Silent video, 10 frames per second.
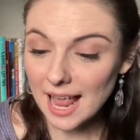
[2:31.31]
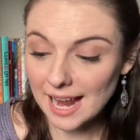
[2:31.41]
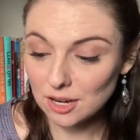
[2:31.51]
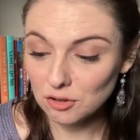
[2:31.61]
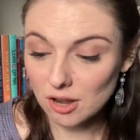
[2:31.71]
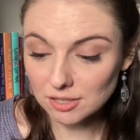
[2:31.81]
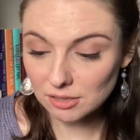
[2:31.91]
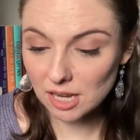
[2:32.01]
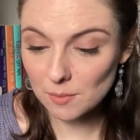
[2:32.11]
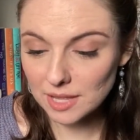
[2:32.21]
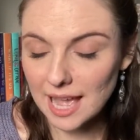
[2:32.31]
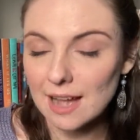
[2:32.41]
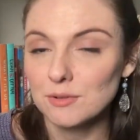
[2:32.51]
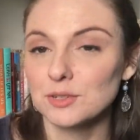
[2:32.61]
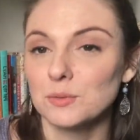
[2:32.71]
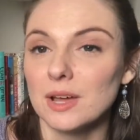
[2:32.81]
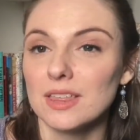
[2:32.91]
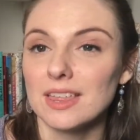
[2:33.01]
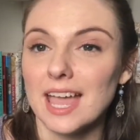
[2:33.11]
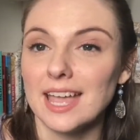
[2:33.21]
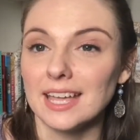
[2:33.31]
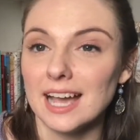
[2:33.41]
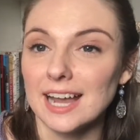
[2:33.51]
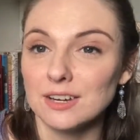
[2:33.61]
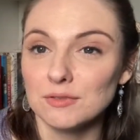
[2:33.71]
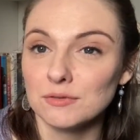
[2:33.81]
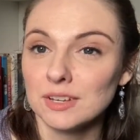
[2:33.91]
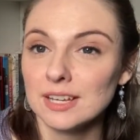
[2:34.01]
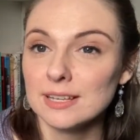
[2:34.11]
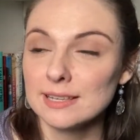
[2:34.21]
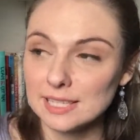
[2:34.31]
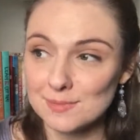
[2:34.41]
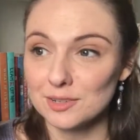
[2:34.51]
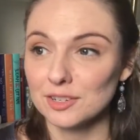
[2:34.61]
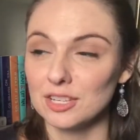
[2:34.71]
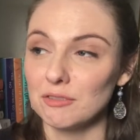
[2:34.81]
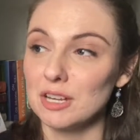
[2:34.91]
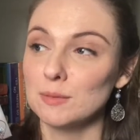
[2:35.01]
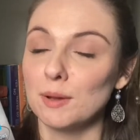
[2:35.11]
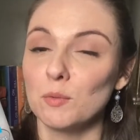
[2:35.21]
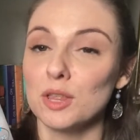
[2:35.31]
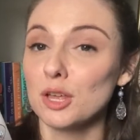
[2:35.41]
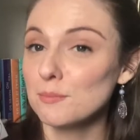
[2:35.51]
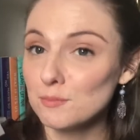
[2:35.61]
And they're also coming out with a kind of similar series, but with